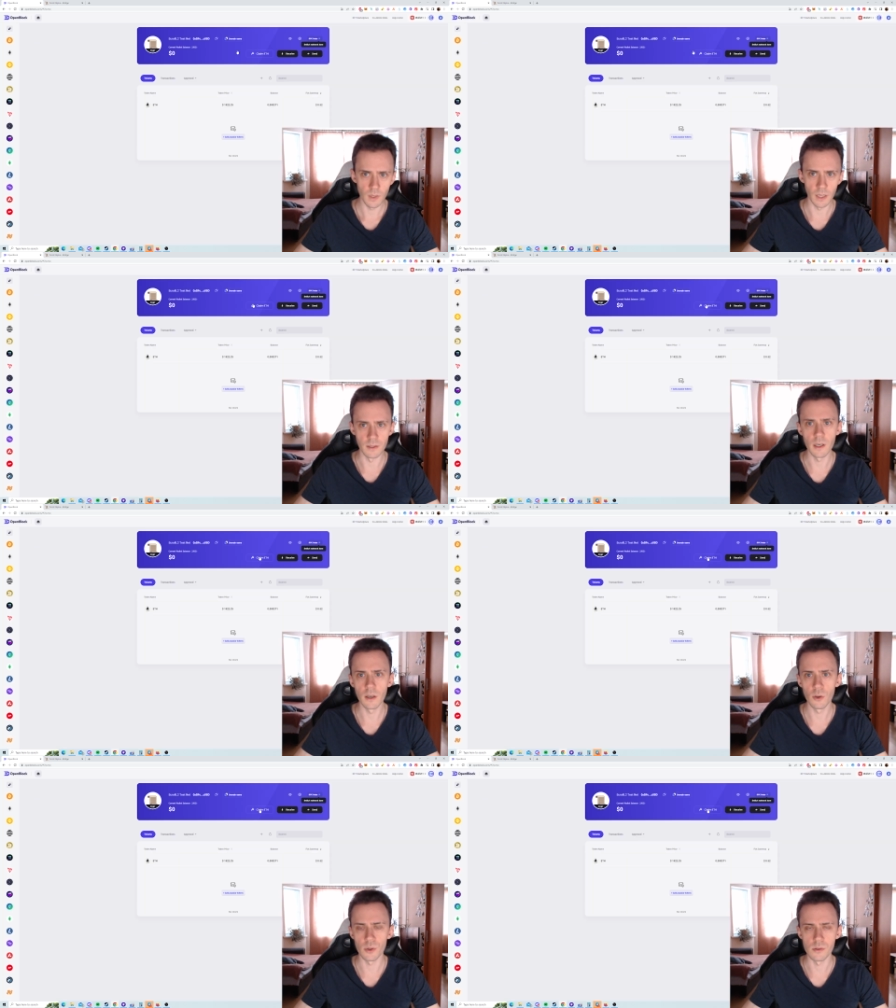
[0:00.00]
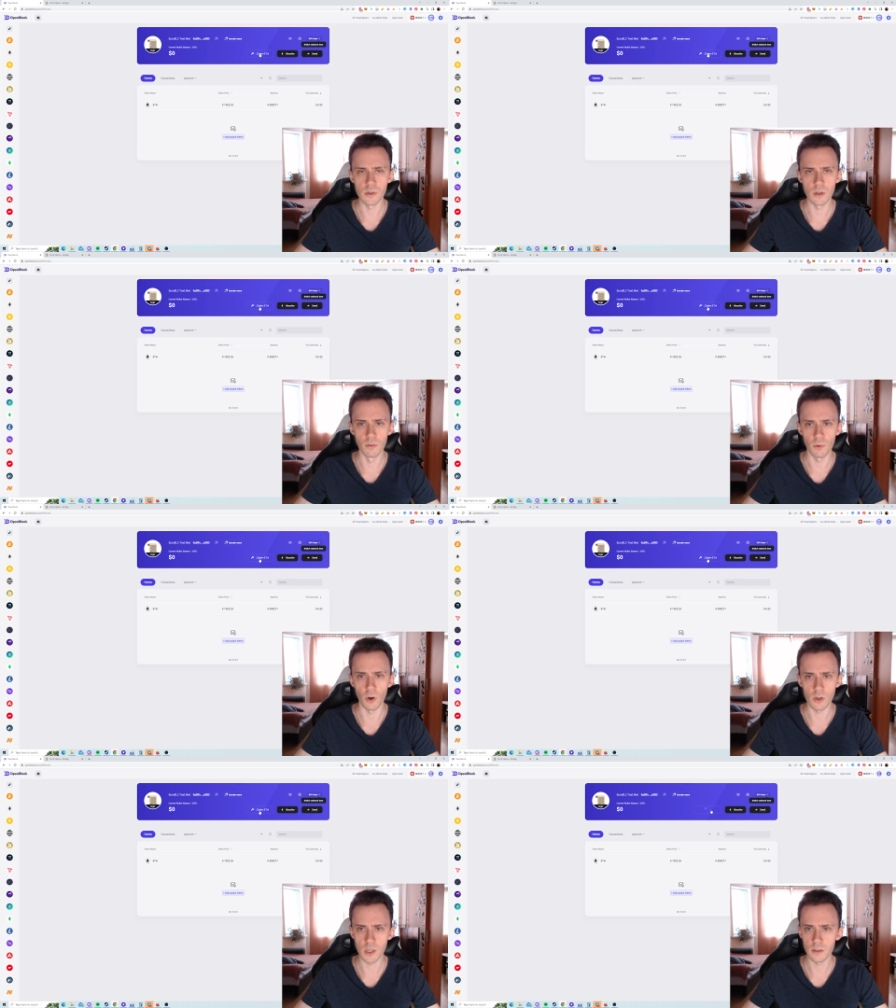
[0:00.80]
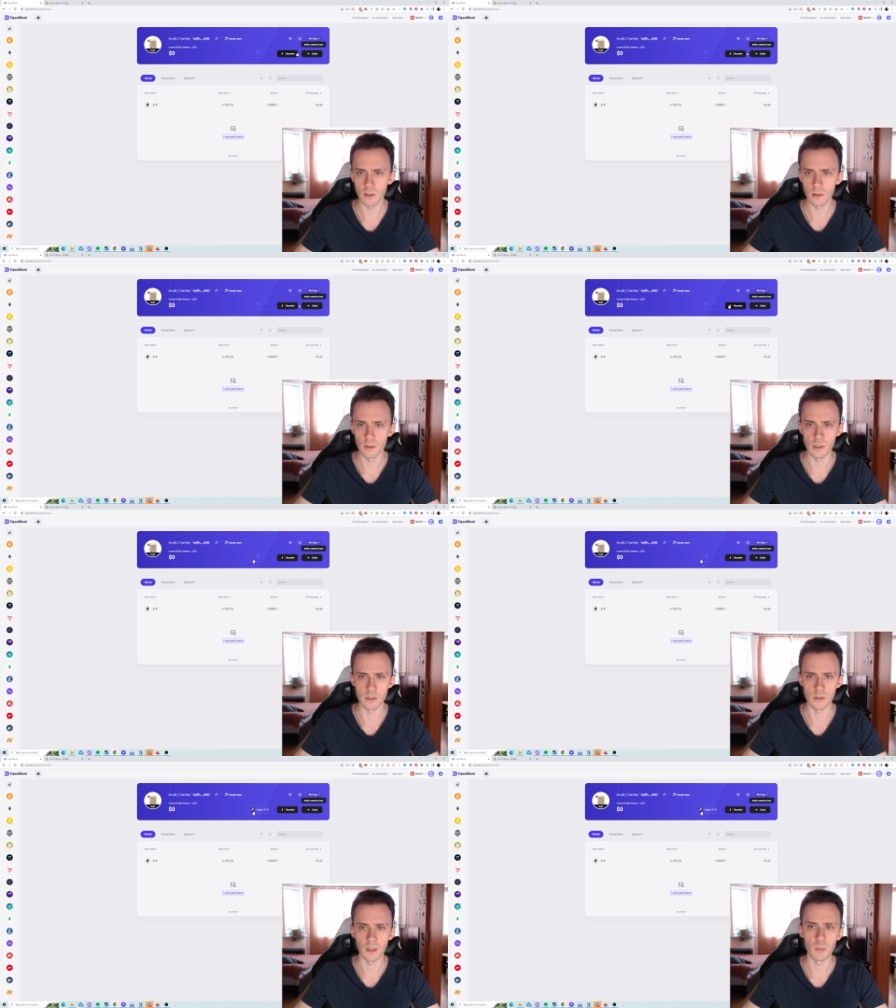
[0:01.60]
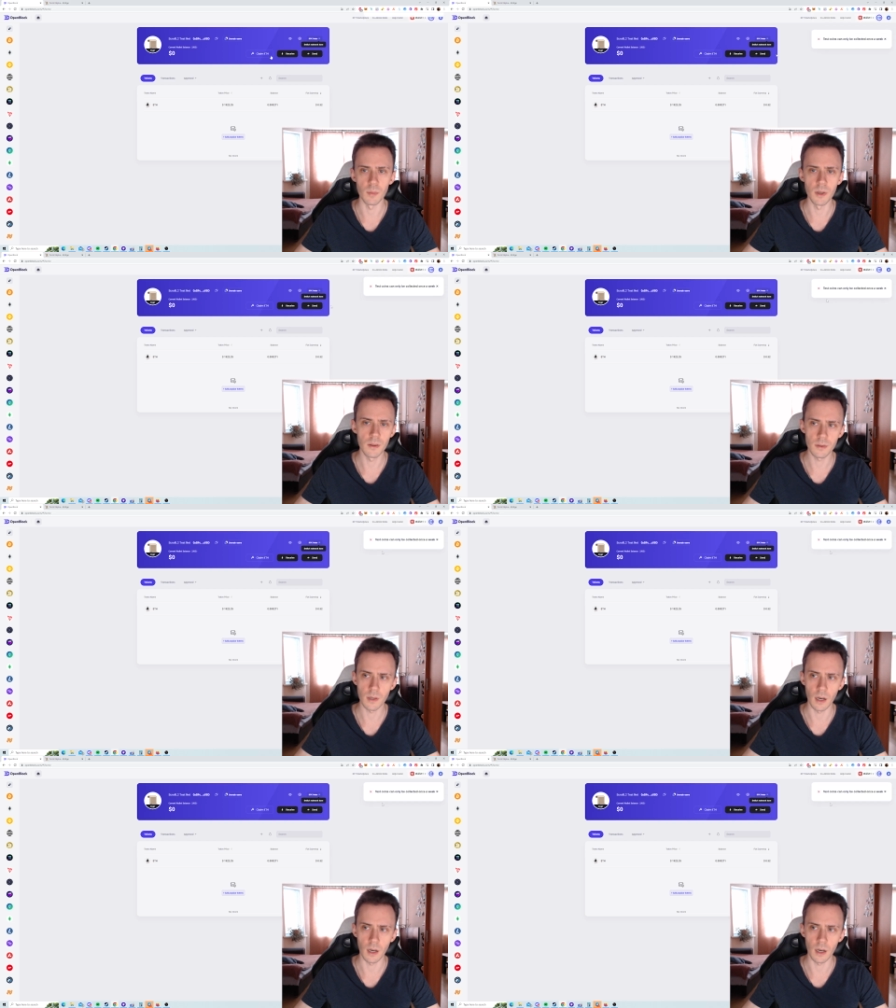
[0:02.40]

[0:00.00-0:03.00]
And here you can see the faucet, it says claim E T H.